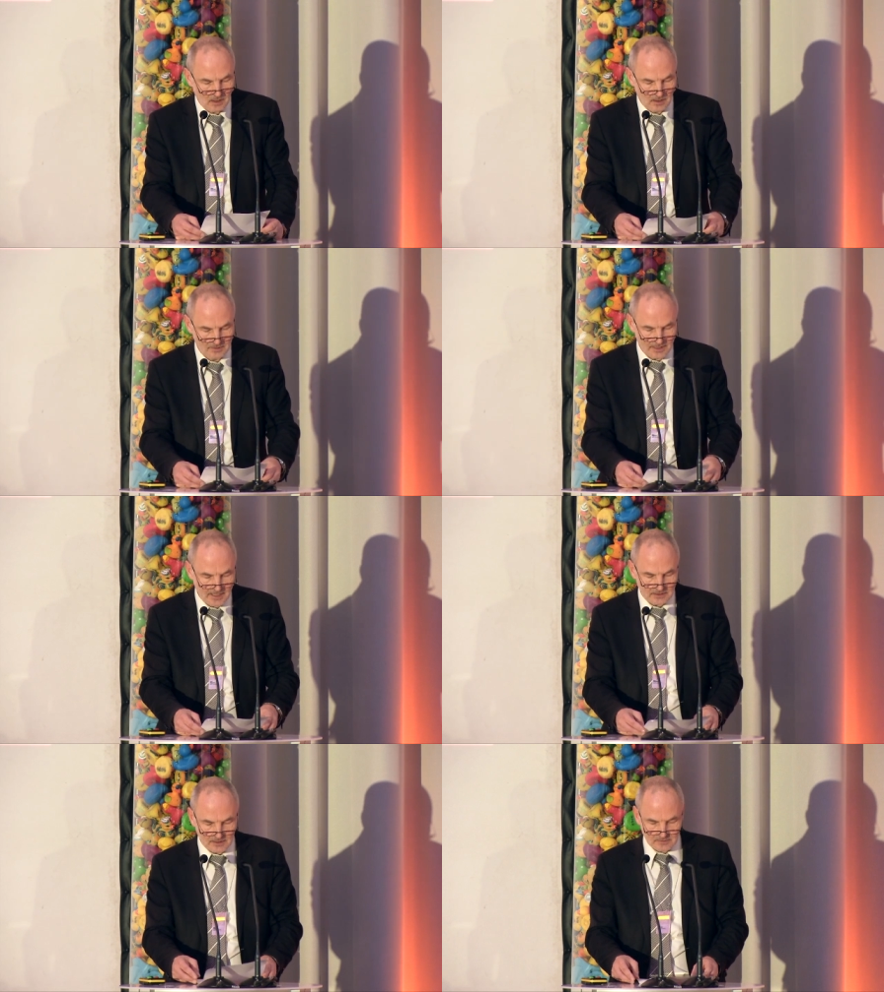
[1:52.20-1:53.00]
On the
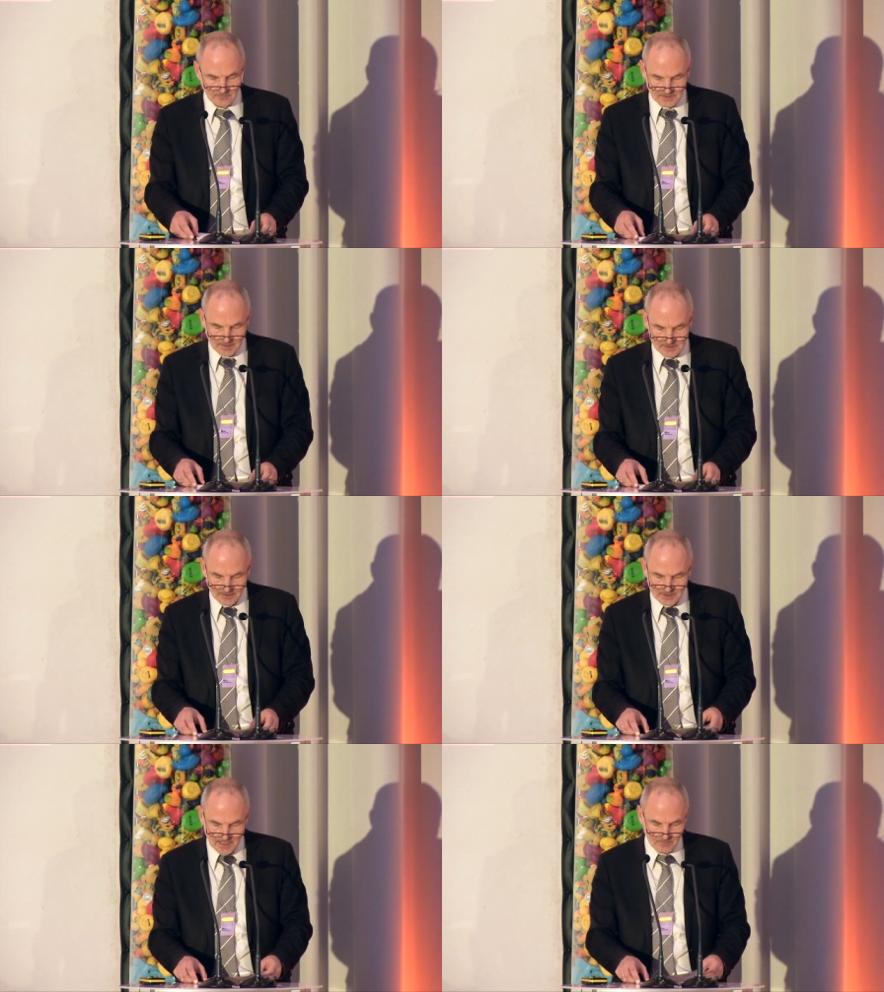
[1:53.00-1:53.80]
18th of
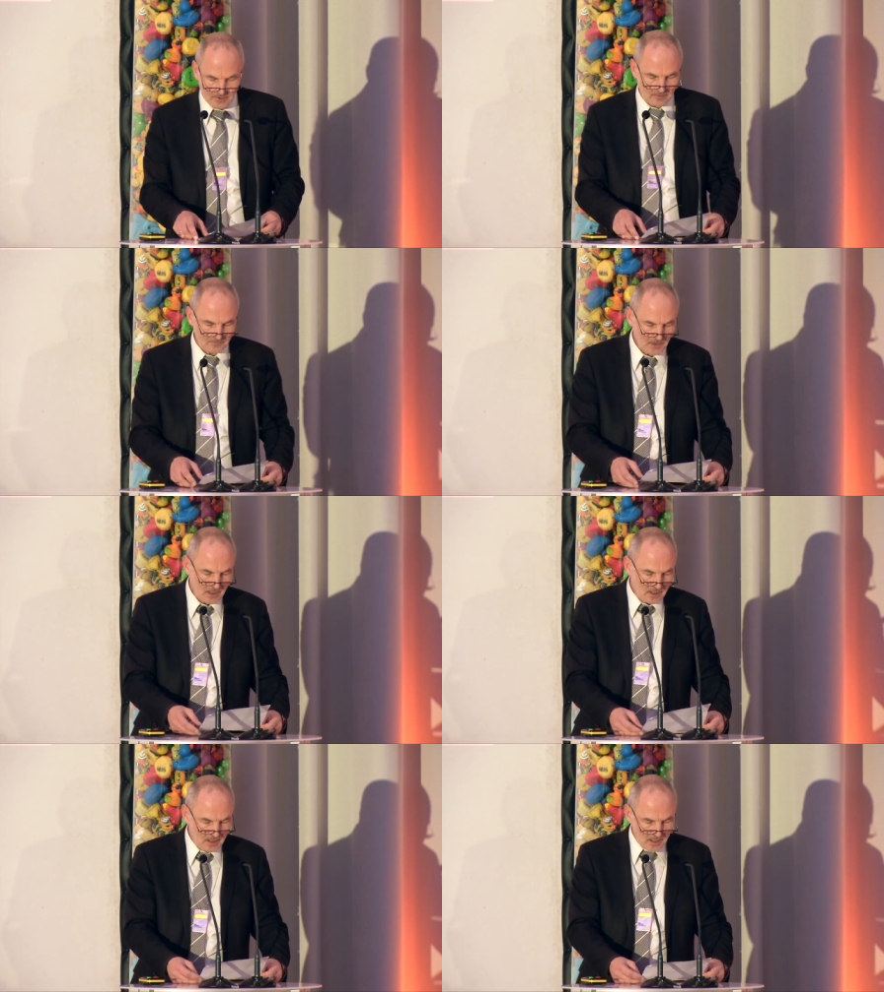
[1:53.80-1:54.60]
September,
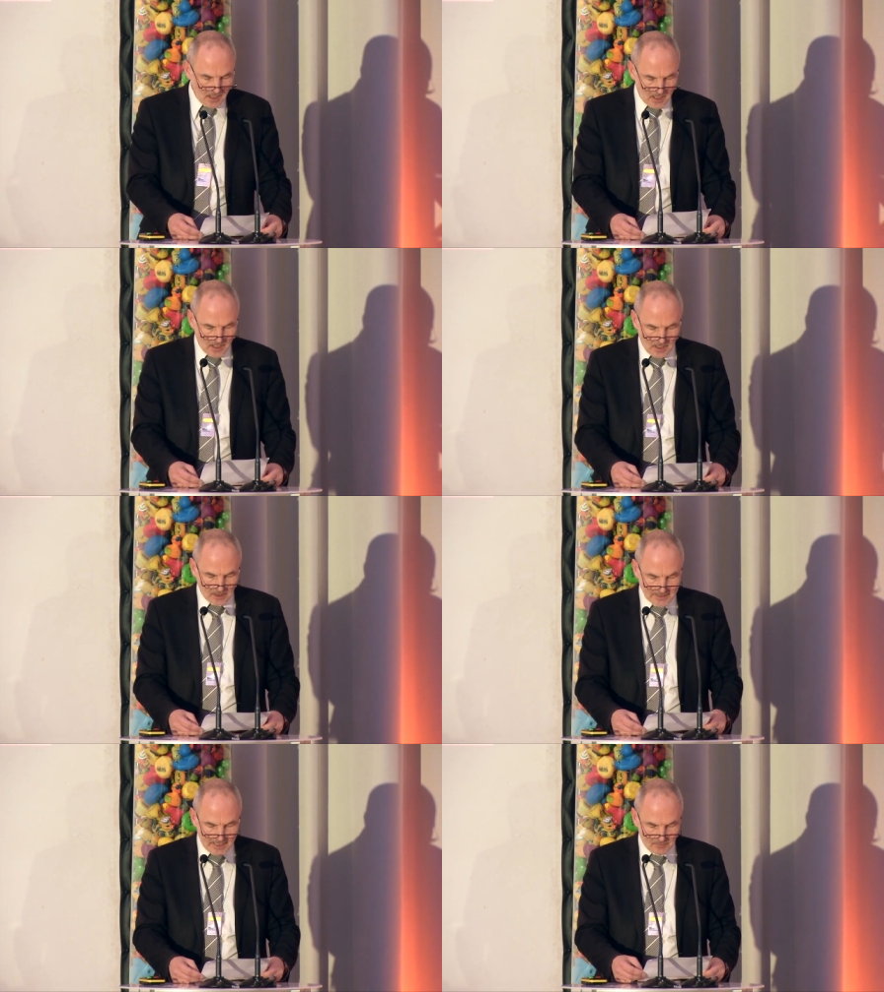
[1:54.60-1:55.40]

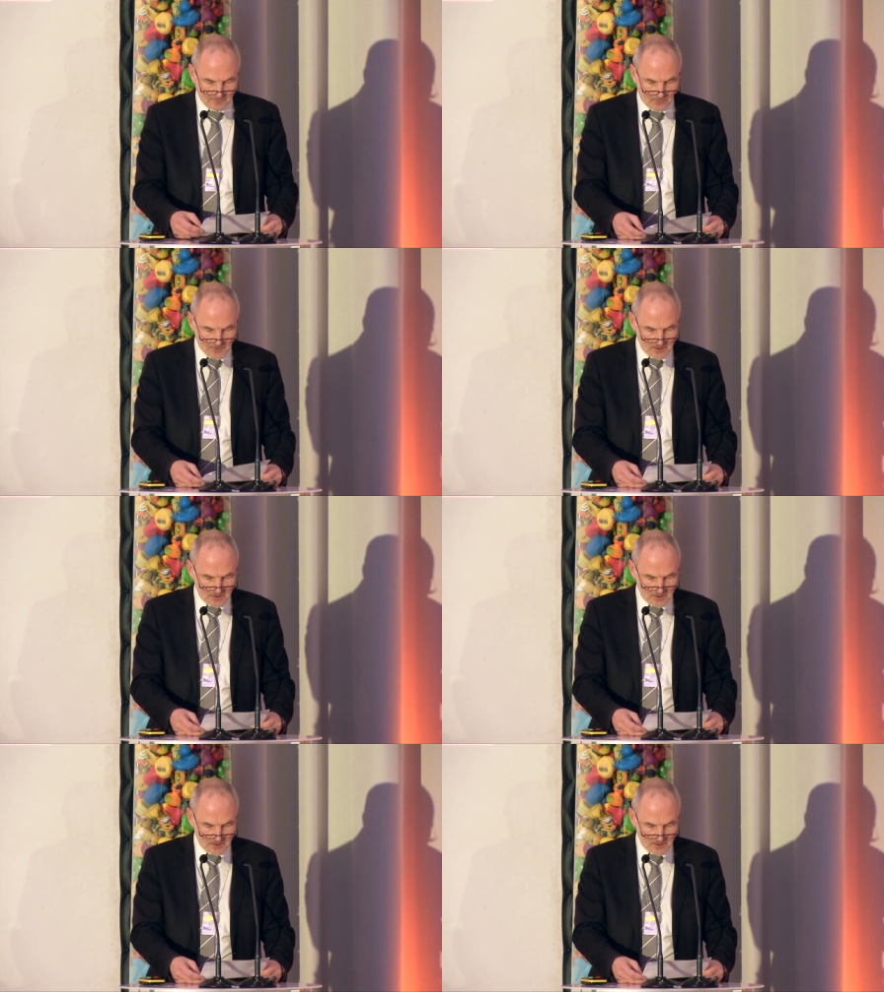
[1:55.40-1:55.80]
a day before the